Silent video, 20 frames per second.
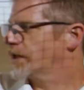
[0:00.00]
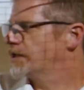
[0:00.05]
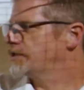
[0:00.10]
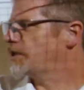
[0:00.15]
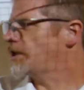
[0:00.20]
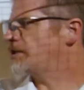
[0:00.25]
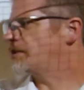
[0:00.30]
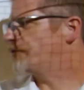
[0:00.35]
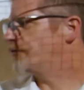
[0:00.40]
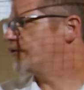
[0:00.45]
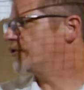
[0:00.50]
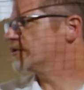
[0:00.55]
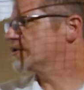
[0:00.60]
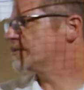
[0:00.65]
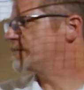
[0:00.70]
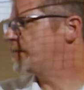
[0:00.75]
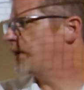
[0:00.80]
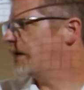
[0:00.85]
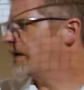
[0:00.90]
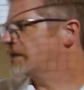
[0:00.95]
that the
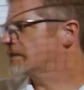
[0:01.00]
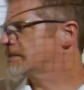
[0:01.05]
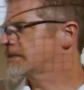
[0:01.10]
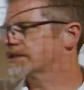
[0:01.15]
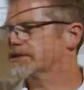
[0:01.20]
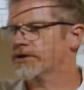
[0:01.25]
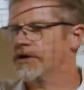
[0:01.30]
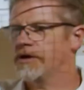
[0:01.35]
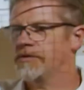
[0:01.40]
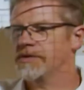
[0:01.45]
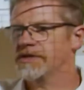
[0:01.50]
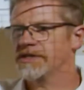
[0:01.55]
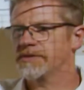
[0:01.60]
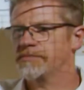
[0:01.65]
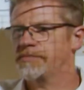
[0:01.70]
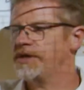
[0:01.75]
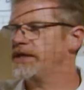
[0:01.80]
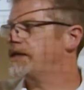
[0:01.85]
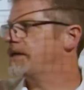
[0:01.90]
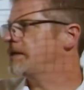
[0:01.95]
first box is always
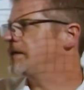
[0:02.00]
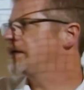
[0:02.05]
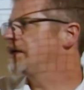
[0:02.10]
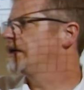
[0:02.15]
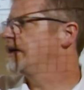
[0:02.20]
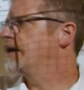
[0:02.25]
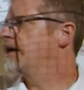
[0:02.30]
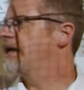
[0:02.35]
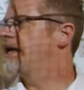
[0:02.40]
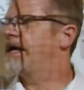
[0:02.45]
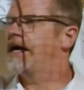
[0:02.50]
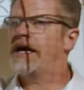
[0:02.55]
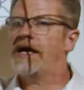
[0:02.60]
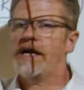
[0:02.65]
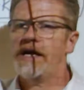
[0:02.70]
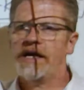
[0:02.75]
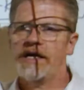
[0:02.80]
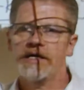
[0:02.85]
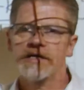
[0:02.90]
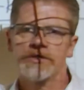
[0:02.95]
B.
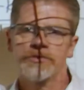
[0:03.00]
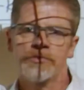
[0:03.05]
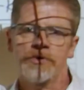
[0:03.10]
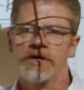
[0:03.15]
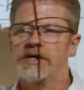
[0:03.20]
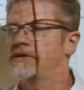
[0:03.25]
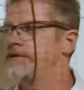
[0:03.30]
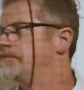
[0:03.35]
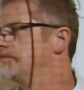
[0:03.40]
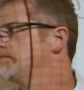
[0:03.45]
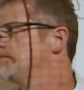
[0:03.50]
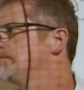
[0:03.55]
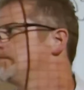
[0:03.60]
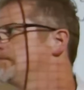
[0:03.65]
A is 1,